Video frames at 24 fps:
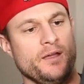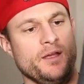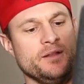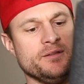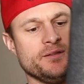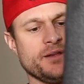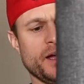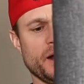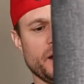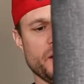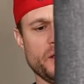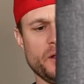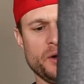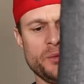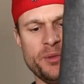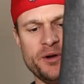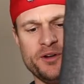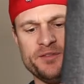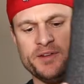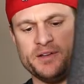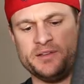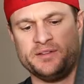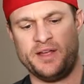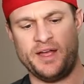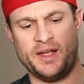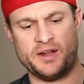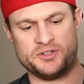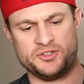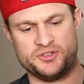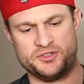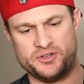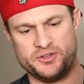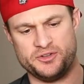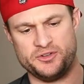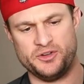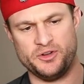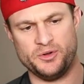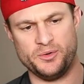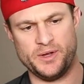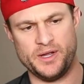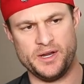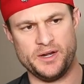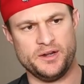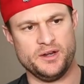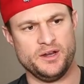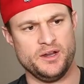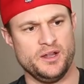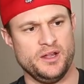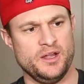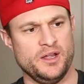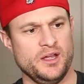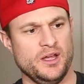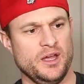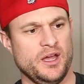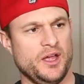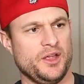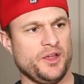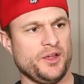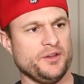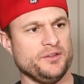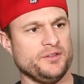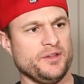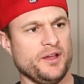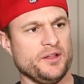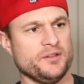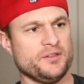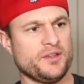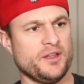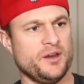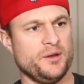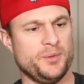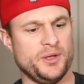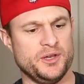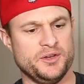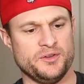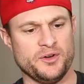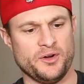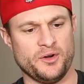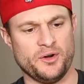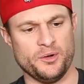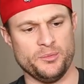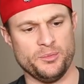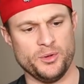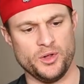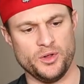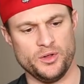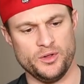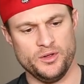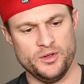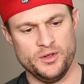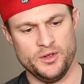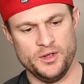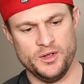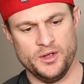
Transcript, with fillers: It's got a little bit of a texture to it. Uh, you can tell it's gonna be durable.